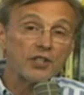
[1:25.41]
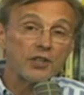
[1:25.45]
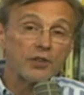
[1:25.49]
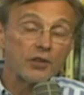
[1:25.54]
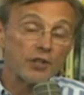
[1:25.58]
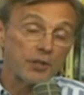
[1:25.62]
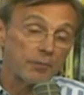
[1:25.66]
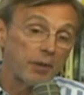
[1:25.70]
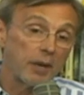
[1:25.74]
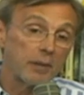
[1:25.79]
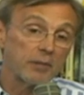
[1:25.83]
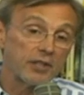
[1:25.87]
there are
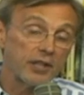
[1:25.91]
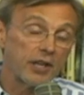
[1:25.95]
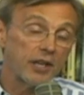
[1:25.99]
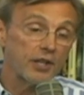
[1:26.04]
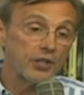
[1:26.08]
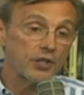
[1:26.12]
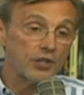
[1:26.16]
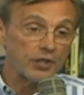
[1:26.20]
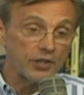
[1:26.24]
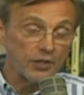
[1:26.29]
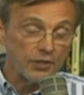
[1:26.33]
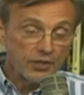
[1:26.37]
the
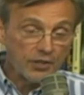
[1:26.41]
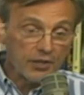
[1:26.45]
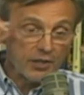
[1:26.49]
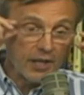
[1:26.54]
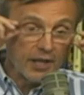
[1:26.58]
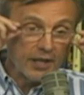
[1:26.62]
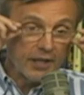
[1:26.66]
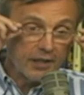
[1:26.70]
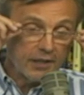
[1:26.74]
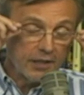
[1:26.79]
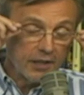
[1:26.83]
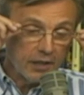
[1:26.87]
publications
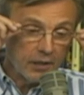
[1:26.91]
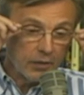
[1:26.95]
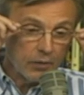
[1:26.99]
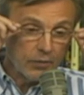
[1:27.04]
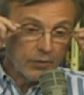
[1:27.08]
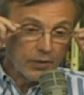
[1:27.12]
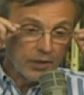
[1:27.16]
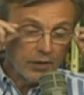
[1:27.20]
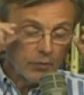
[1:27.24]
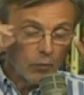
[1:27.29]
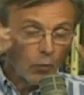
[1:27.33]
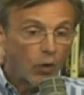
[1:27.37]
like, you
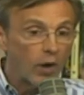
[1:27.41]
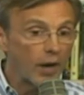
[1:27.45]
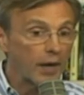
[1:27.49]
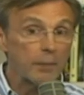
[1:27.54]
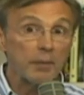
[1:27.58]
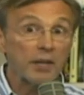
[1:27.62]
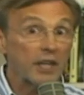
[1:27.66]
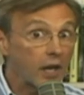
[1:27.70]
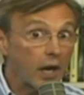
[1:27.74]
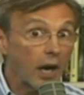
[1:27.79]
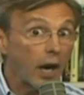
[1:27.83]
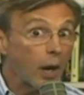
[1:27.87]
know, that want to
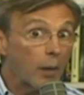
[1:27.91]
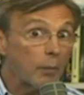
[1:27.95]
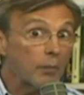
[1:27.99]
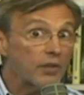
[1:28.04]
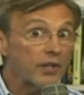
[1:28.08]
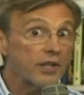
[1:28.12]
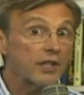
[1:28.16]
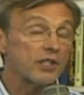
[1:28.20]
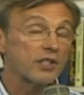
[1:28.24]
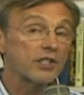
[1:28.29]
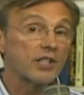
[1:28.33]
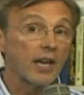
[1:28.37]
become
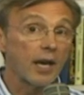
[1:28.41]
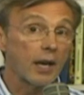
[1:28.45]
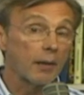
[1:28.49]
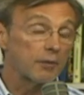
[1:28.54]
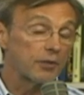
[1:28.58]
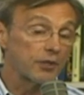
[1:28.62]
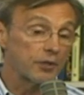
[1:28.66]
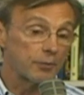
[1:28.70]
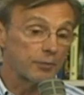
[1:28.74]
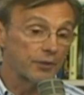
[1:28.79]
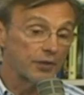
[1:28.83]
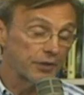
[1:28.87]
the
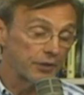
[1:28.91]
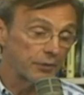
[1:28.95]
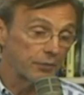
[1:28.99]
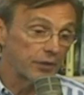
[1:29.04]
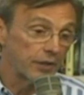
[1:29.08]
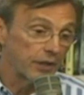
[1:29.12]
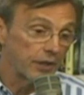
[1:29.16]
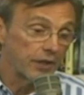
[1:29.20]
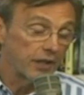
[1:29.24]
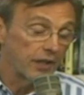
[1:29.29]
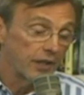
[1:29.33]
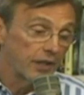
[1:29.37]
establishment, that
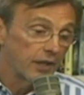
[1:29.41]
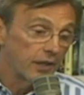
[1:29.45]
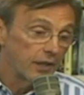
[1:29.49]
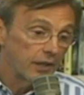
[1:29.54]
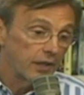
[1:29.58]
really,